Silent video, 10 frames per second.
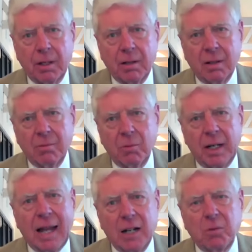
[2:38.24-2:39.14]
uh,
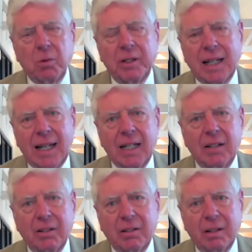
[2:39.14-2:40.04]
when Edward
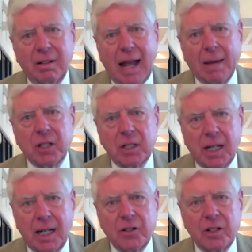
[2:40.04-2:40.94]
VIII uh,
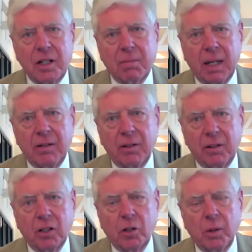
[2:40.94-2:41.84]
abdicated, it meant
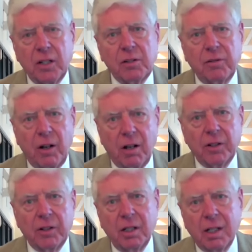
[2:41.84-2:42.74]
that the Queen's
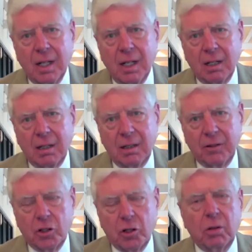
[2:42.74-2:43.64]
father,
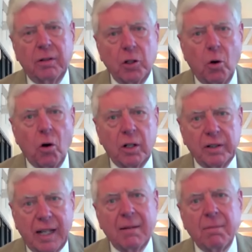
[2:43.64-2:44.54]
uh, the Duke of York,
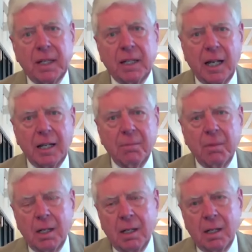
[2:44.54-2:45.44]
then
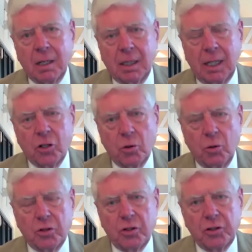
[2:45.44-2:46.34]
became uh, King
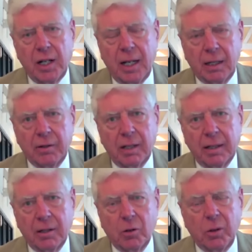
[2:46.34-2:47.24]
George VI.
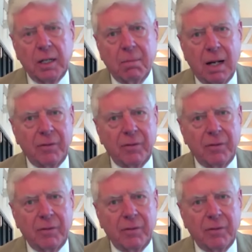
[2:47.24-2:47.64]
And the Queen